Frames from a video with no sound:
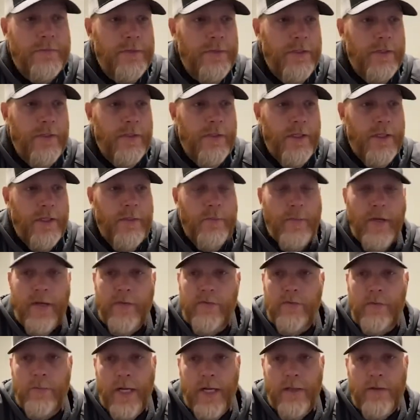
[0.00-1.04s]
any paver
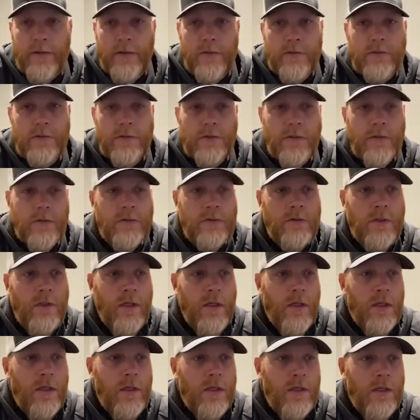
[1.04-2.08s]
patio. So
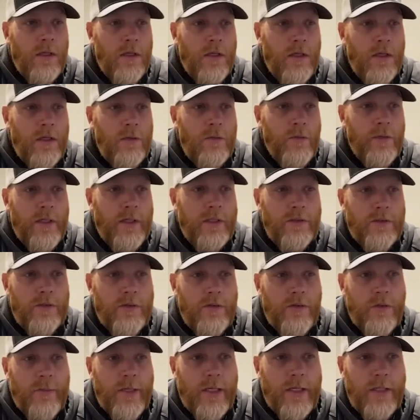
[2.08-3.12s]
we like to do
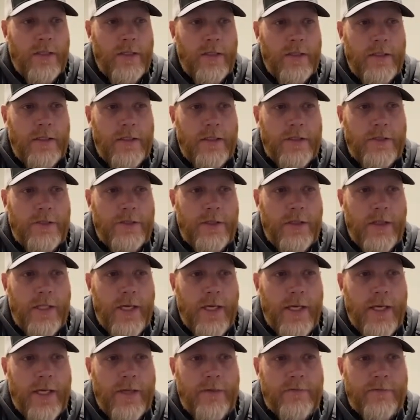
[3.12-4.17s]
about 1.5 inches
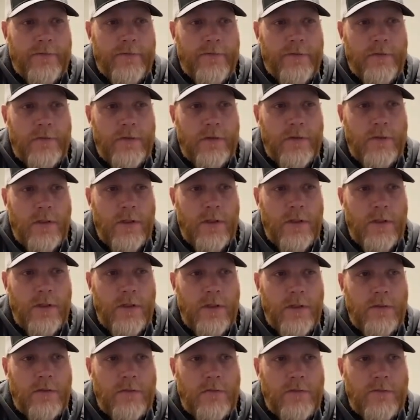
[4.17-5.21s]

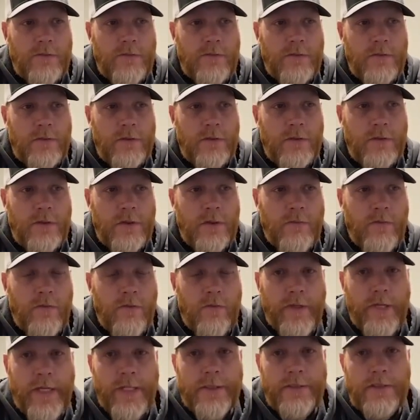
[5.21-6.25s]
of
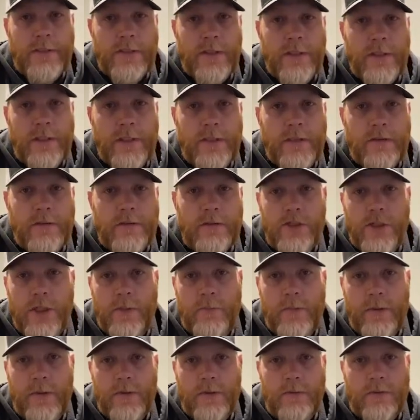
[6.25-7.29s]
3/8 clean
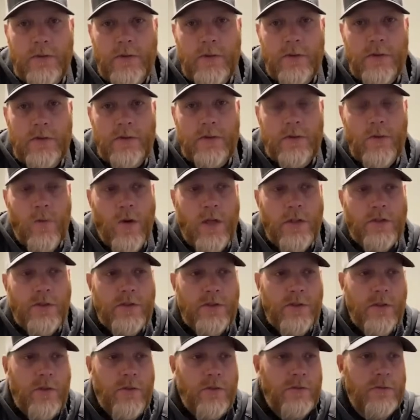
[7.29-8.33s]
chip. So this is a wash
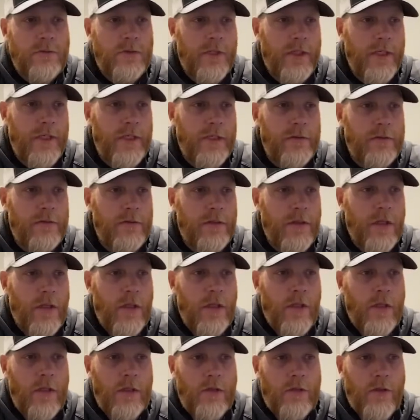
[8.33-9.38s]
stone again.
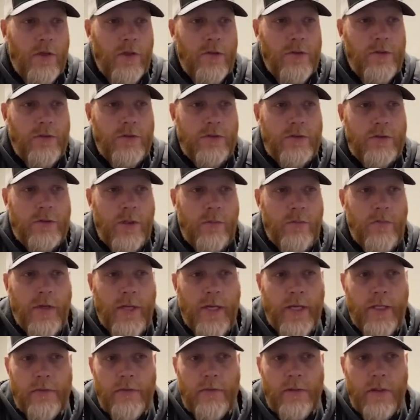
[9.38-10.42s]
You could use a number
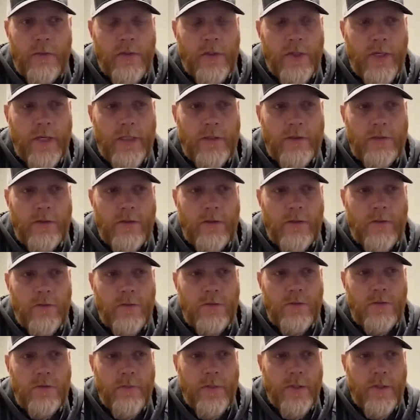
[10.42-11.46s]
8 or number 9 stone,
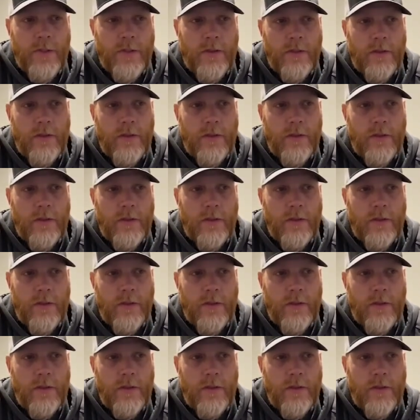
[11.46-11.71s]
which would be a